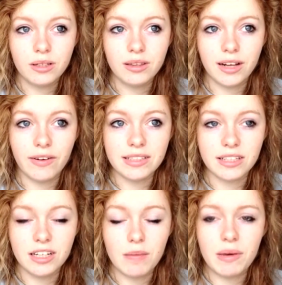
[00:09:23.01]
there is
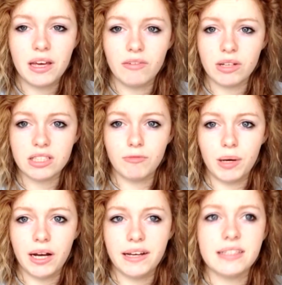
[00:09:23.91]
going to be a risk of
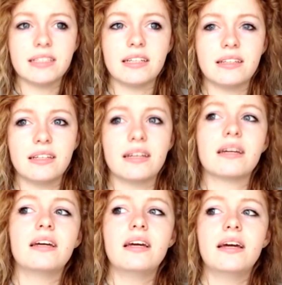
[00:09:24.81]
bias, and I think
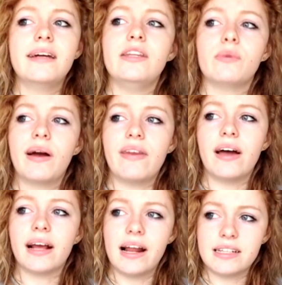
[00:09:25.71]
in the way that
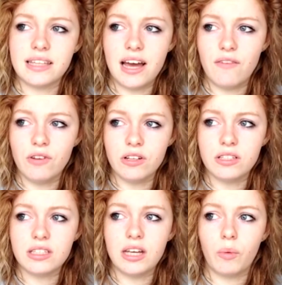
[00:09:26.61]
I collected the
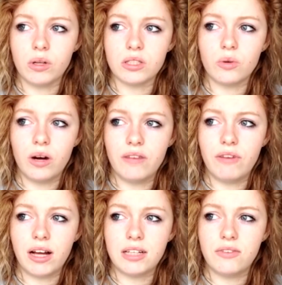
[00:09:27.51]
evidence, it wasn't quite
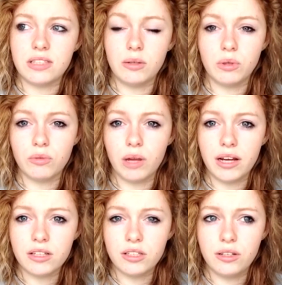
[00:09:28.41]
effective as I would have
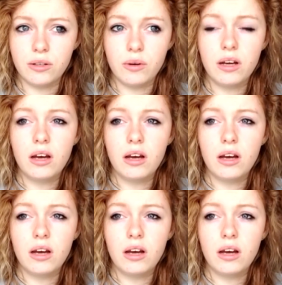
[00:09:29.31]
liked to.